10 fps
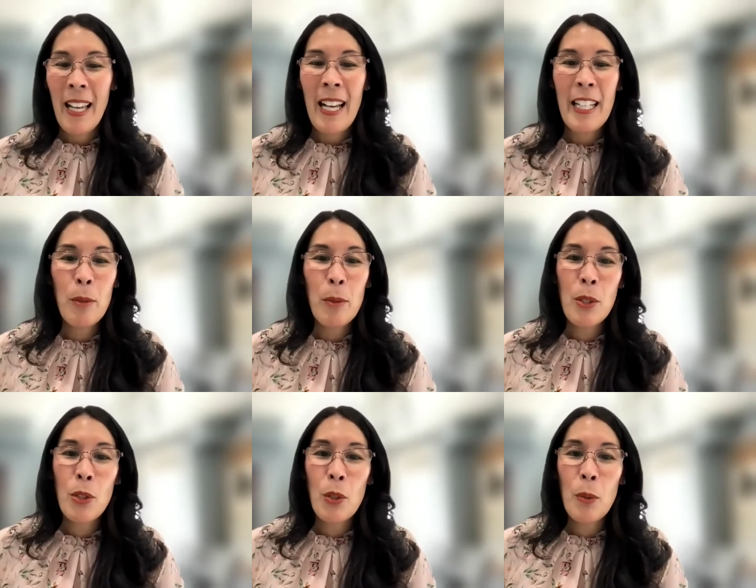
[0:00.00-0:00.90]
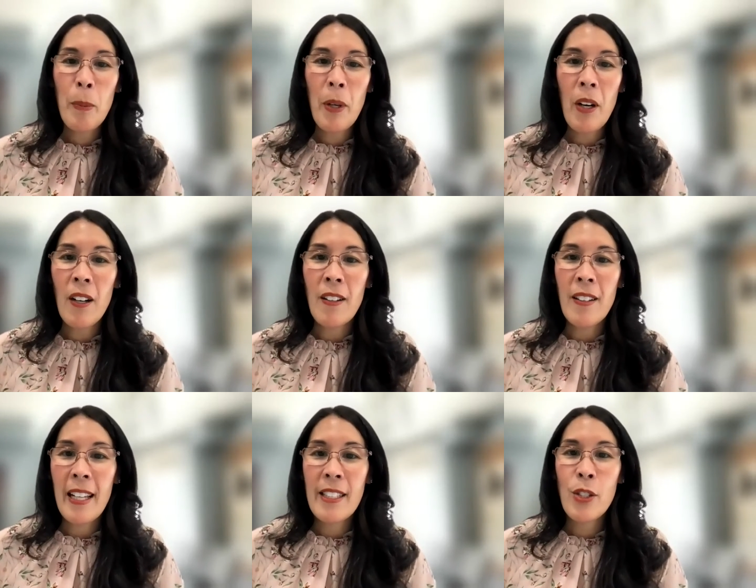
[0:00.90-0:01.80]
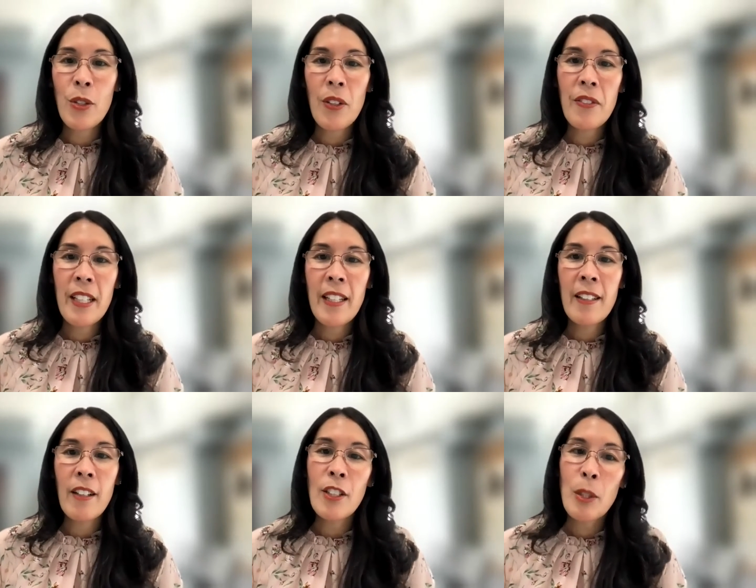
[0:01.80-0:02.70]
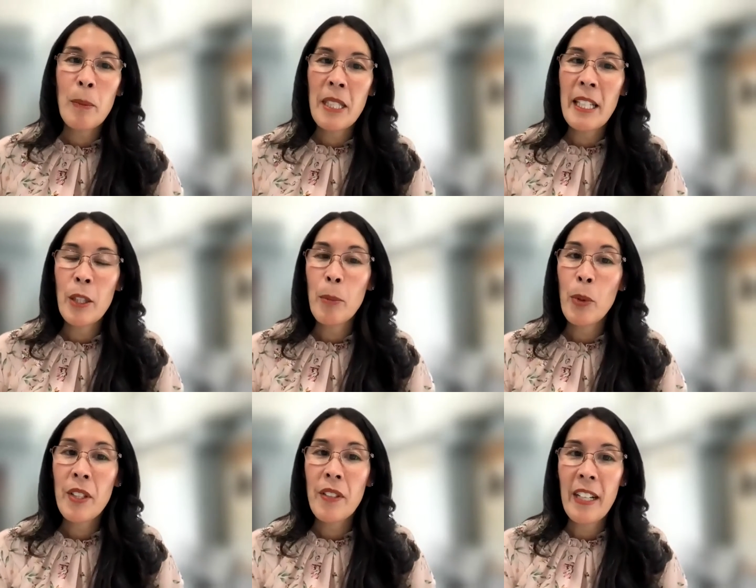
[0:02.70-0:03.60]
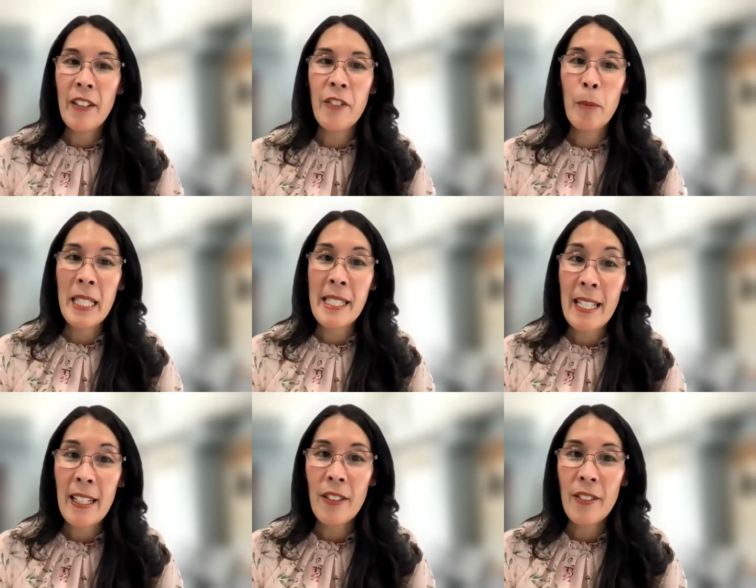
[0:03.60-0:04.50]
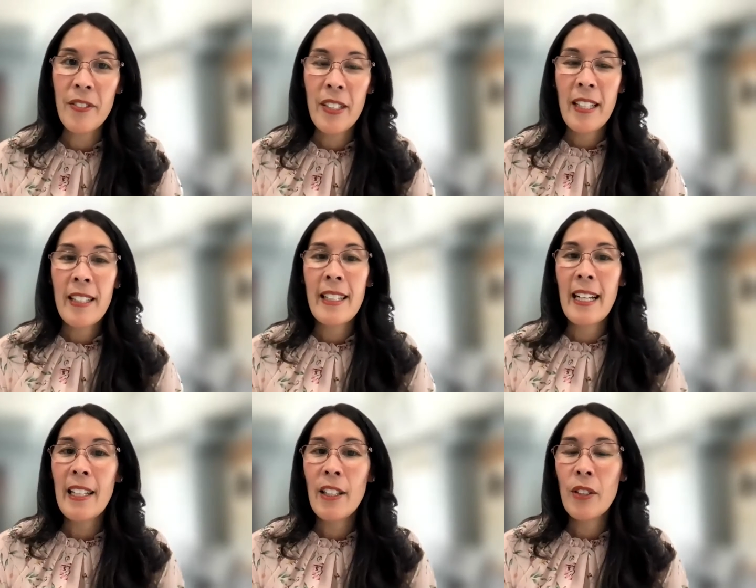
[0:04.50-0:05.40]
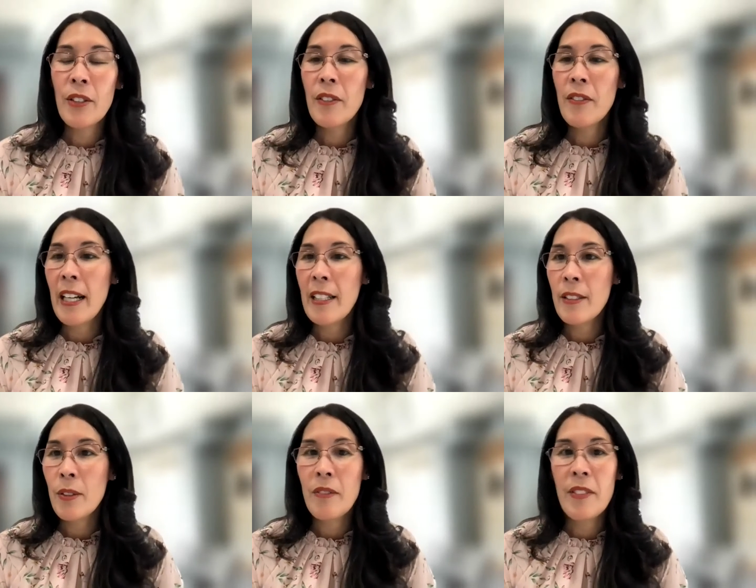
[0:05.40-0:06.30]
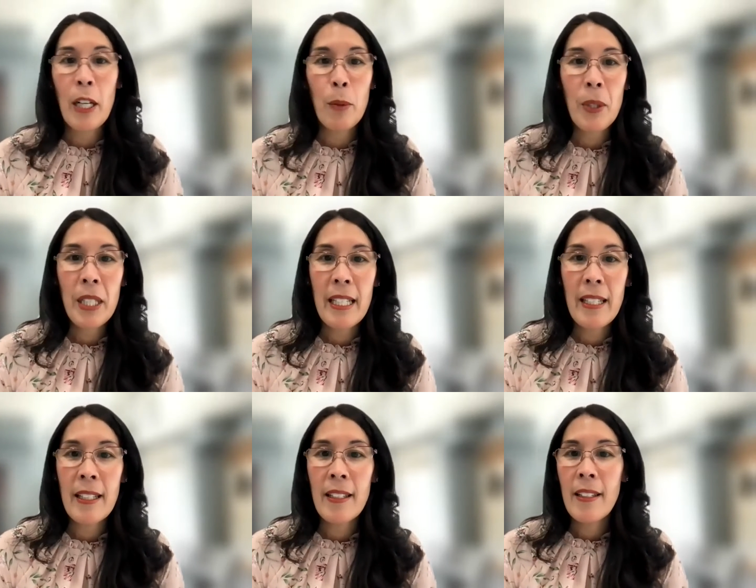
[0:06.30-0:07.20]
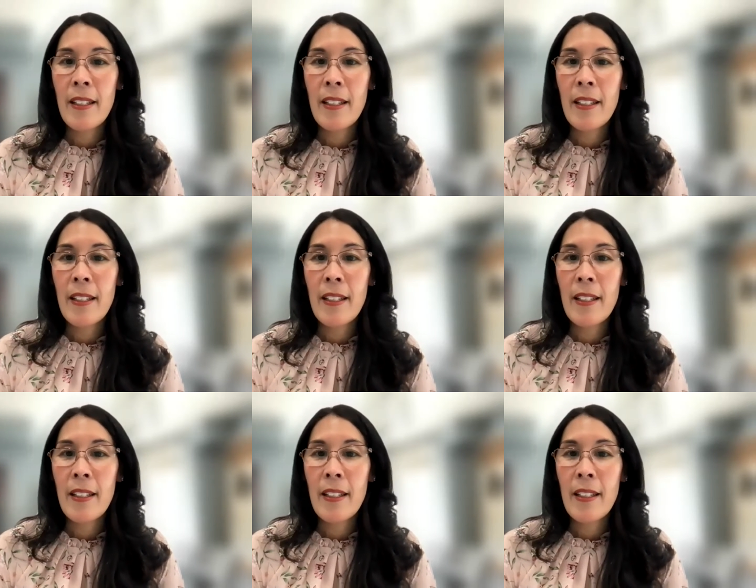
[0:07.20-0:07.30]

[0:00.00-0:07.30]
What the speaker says: And it was through Paul and serving ultimately on the board of Alpha myself that I learned the value of networking,